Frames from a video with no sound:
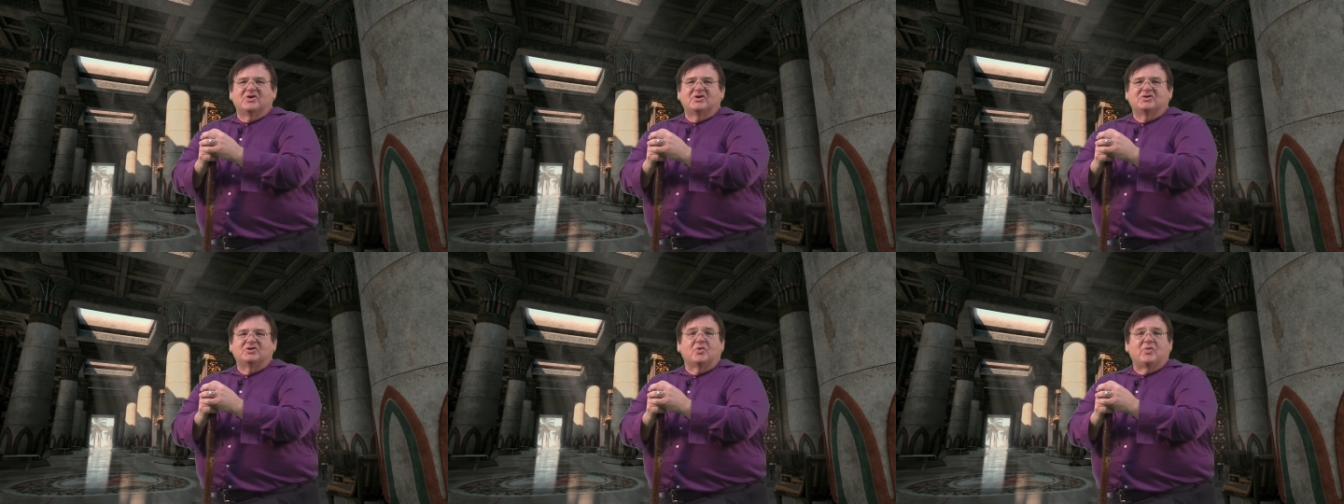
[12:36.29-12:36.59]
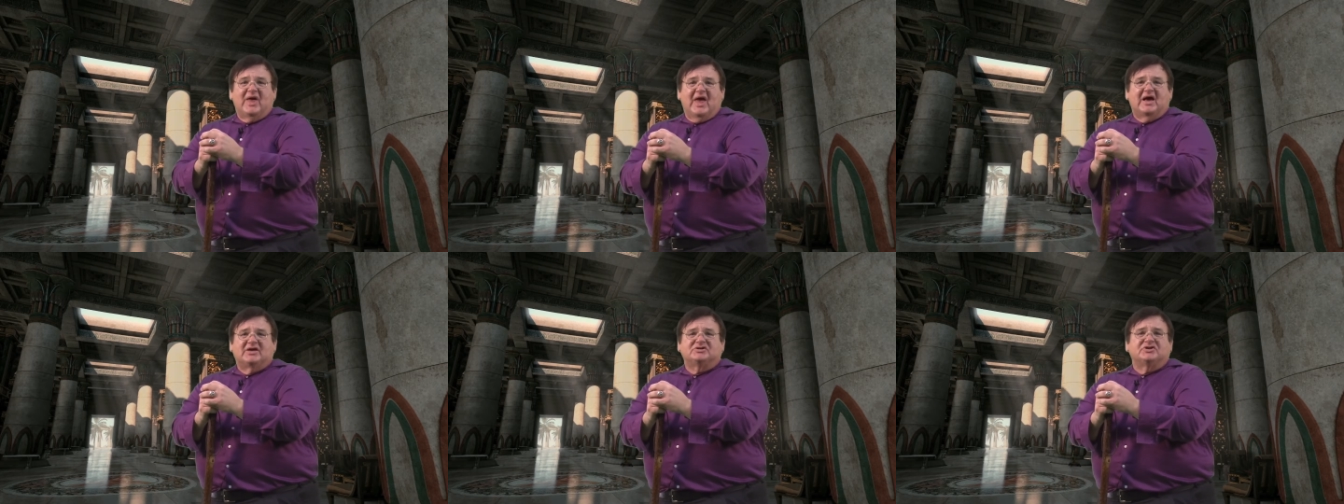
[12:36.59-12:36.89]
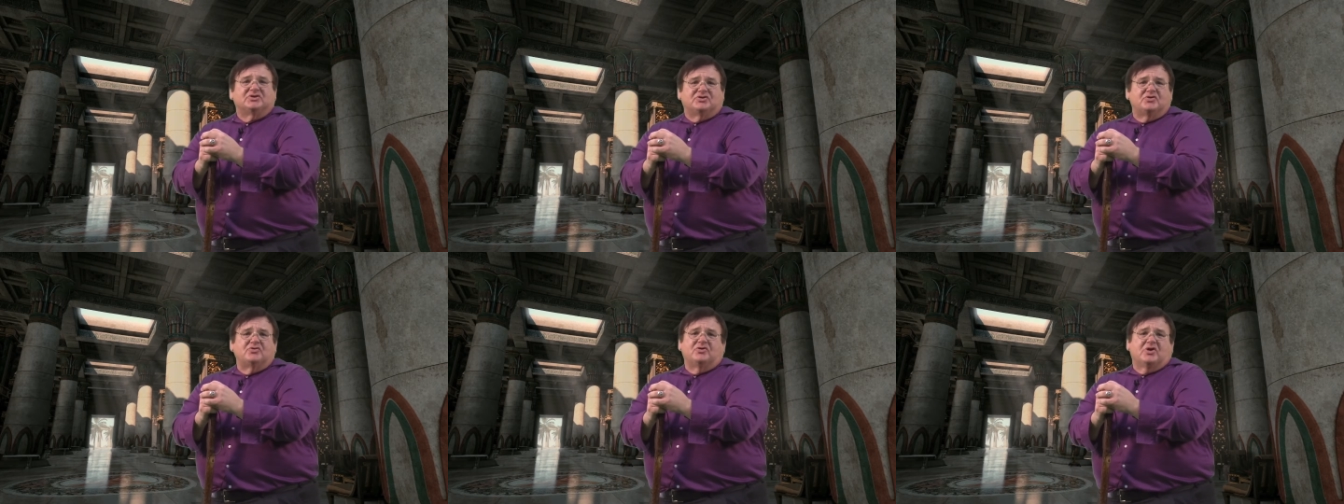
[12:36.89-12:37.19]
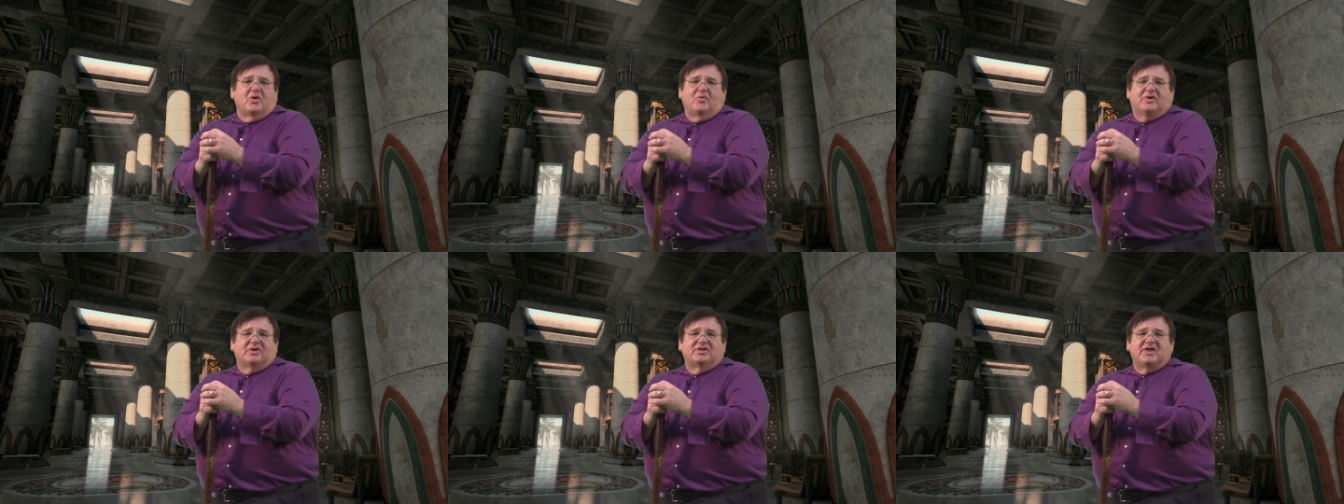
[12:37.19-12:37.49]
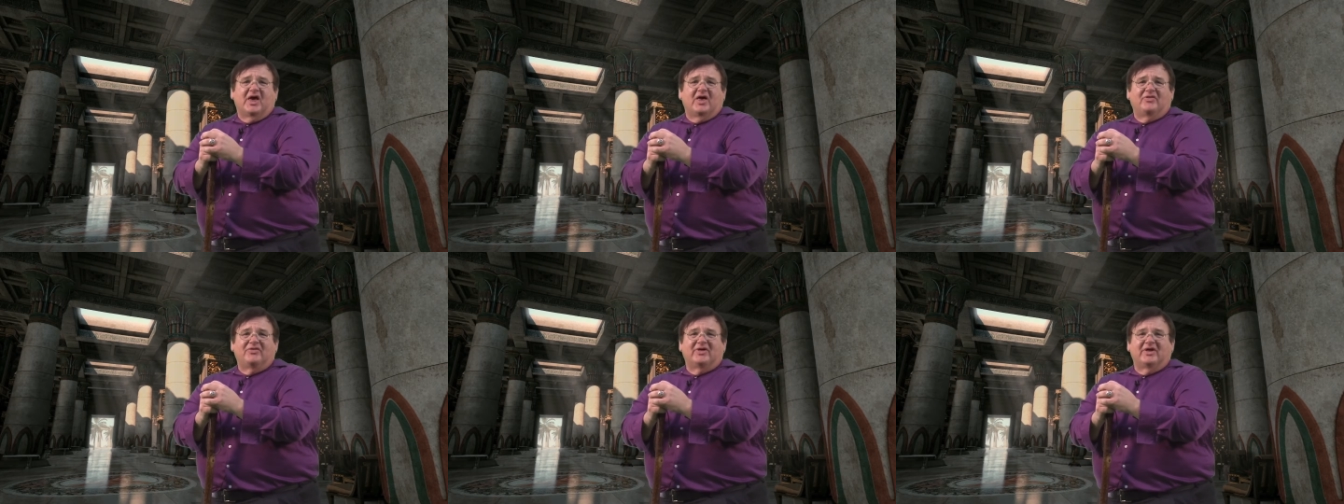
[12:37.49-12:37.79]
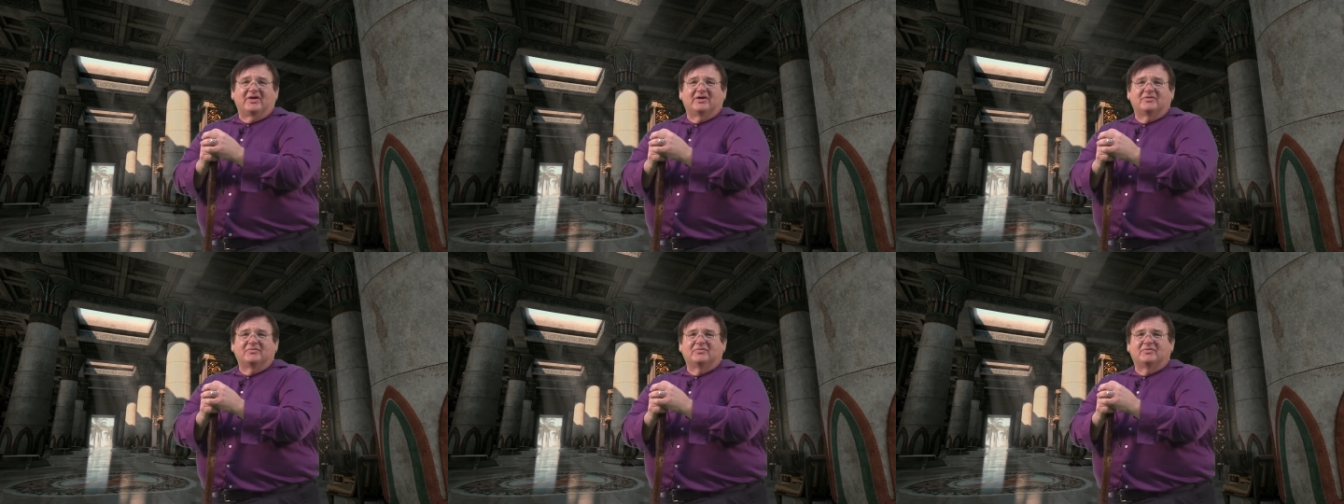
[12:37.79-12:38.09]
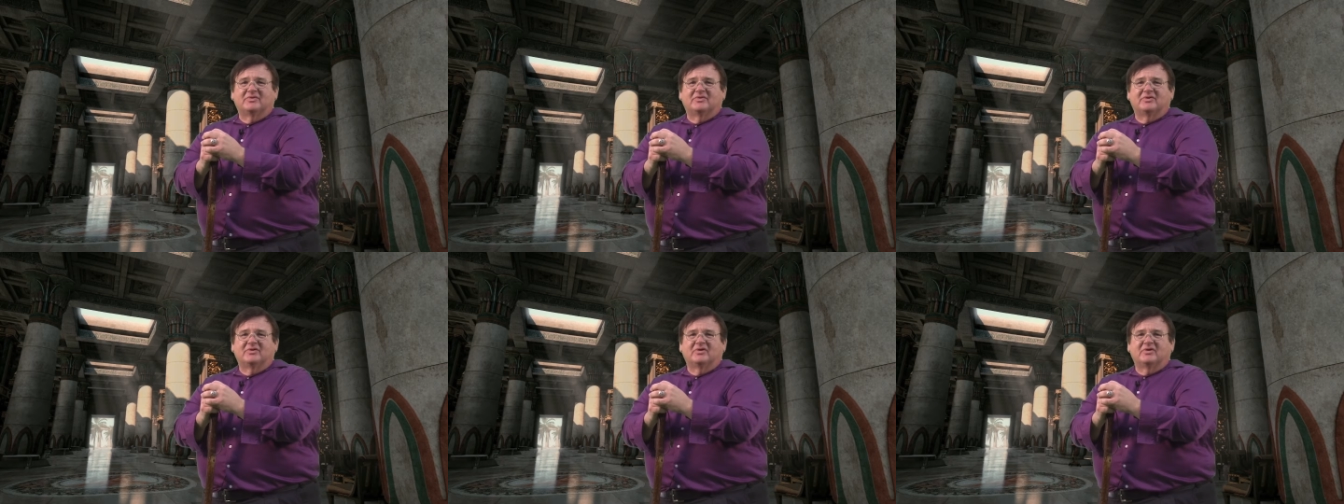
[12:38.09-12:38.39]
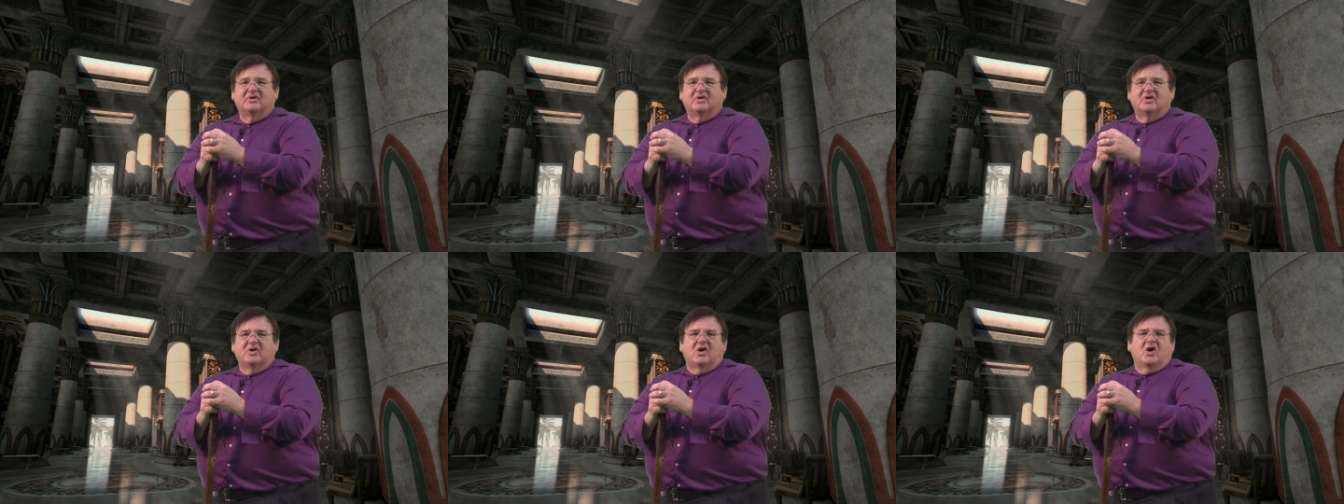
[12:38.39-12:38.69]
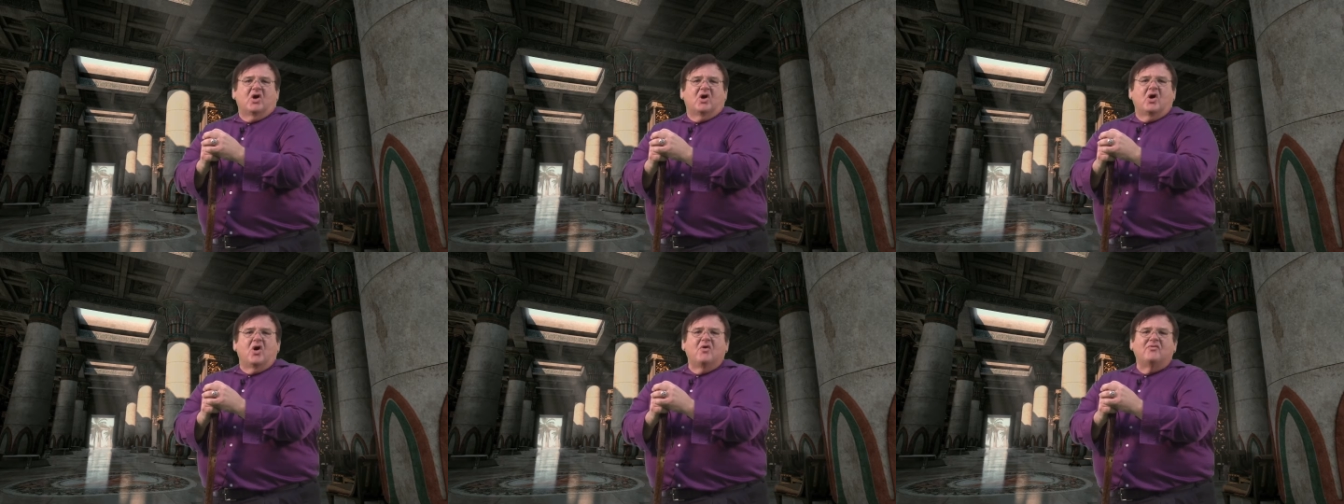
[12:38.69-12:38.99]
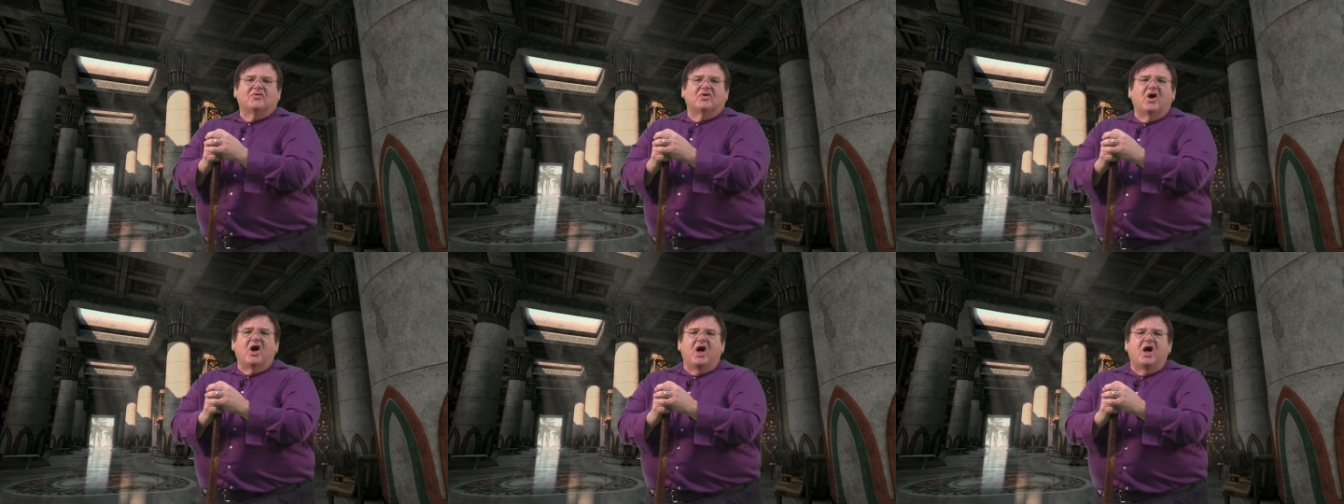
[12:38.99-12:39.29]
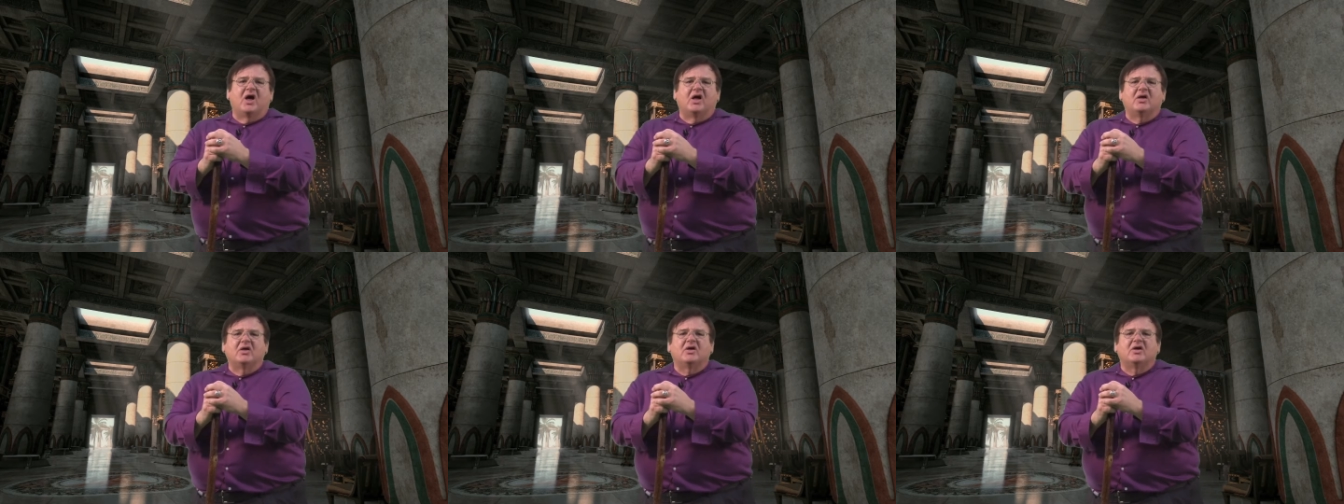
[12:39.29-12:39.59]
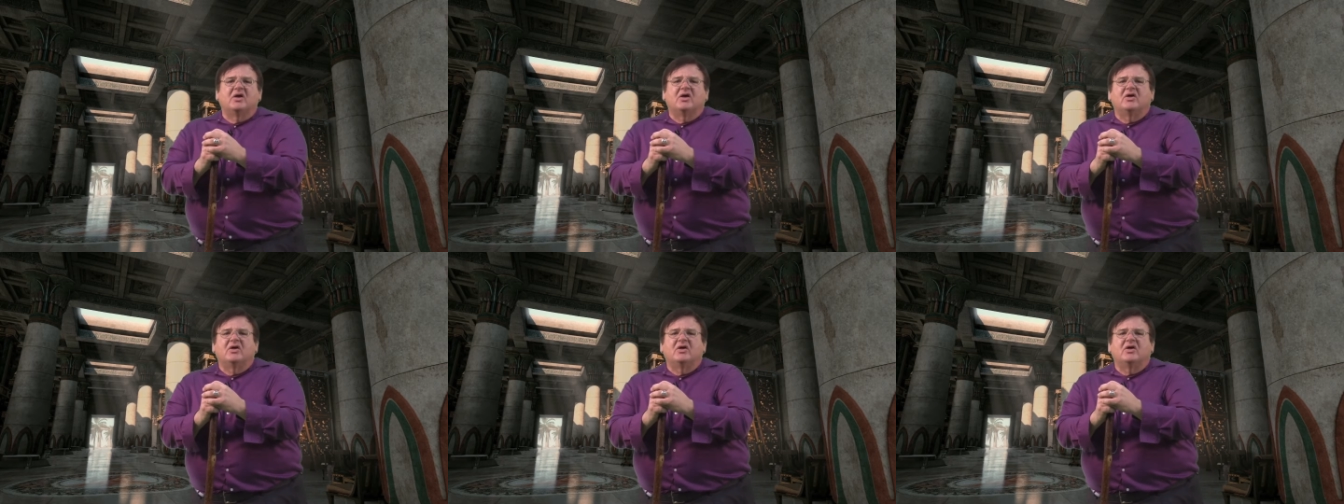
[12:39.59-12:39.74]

So we actually do know what is healthy. Overall,